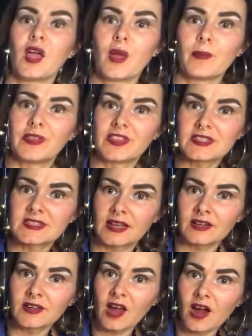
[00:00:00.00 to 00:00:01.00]
But the
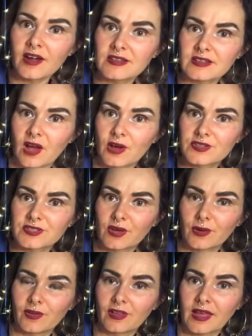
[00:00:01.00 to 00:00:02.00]
sun card is also
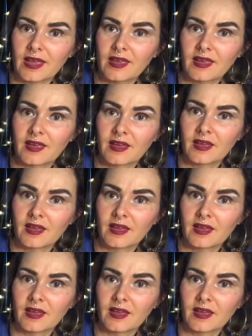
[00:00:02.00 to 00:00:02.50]
like,